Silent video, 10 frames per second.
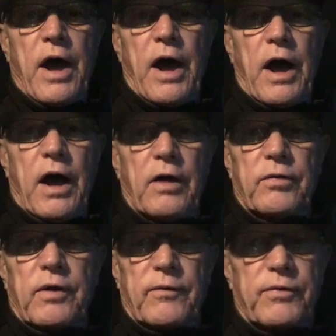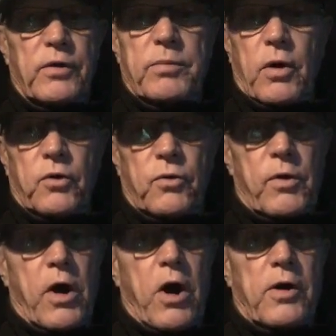Their food bowls
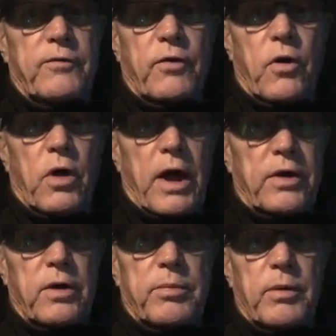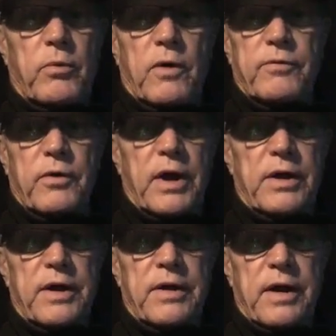were already full. I could have put more food
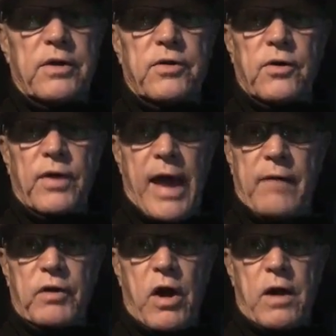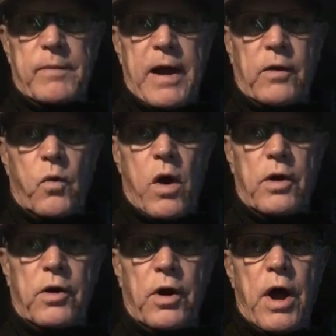in, didn't need to. They have an automatic water,